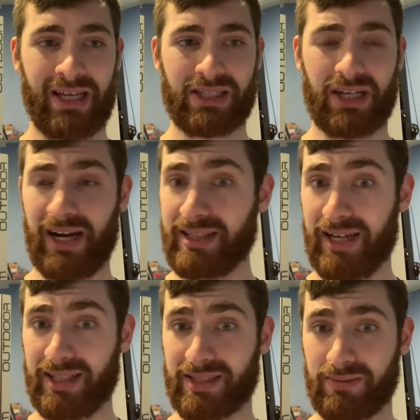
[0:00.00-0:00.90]
Jahan
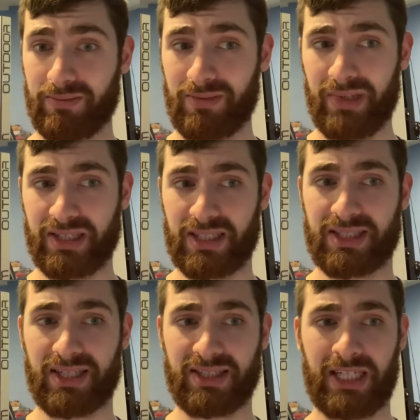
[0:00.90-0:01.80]
Dotson is the
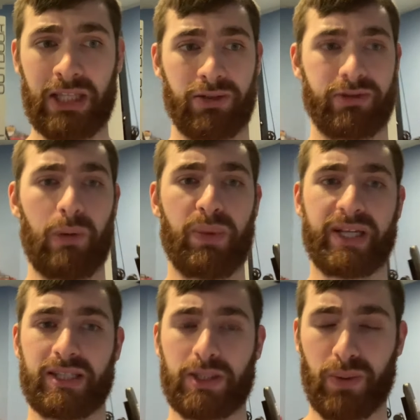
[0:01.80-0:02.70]
16th overall pick
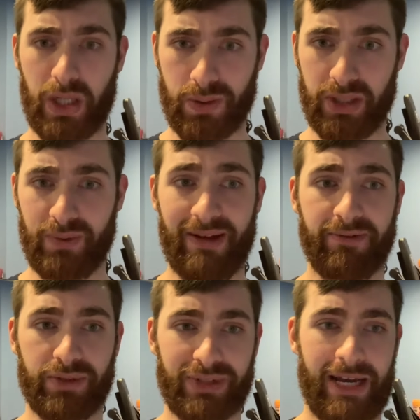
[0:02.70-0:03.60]
in the 2022
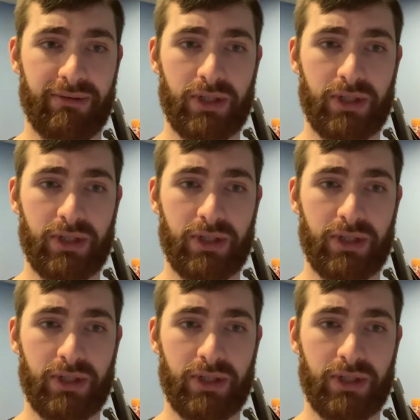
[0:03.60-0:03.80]
NFL Draft,